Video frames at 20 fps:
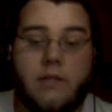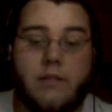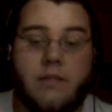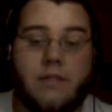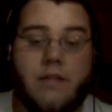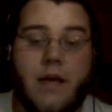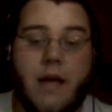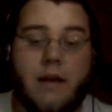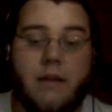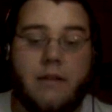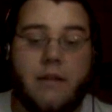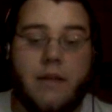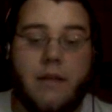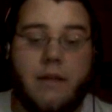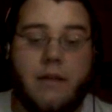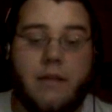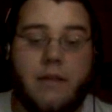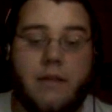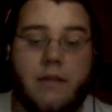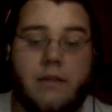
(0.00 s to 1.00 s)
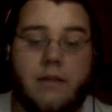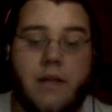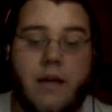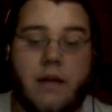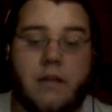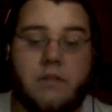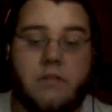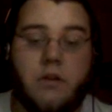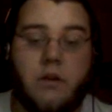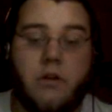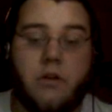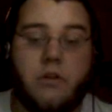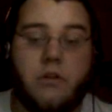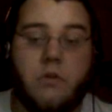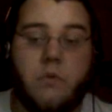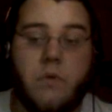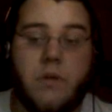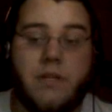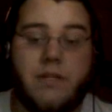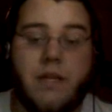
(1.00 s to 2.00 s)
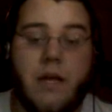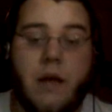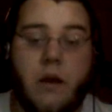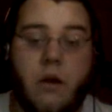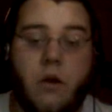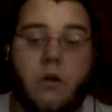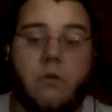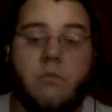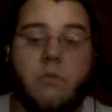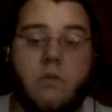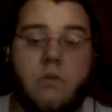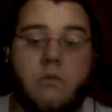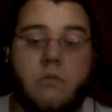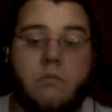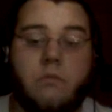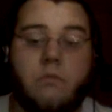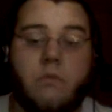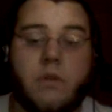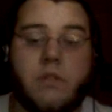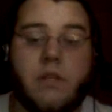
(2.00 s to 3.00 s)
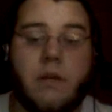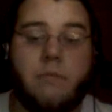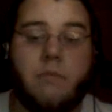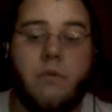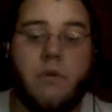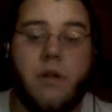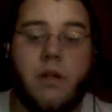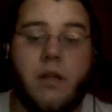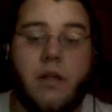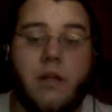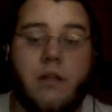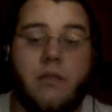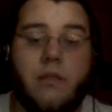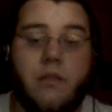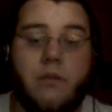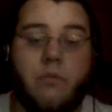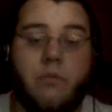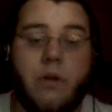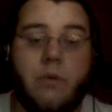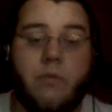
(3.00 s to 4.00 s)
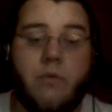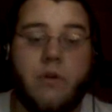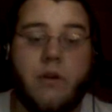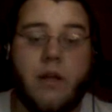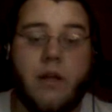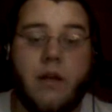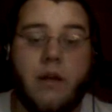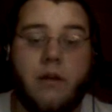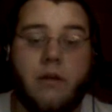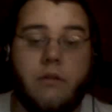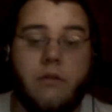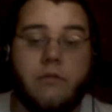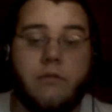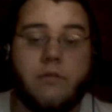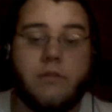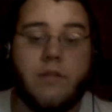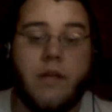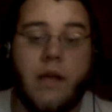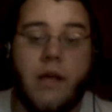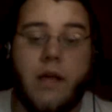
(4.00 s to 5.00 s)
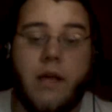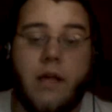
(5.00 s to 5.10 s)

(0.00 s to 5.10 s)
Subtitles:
Sadly, the deck started doing terrible once I put in the Reborn Tengus.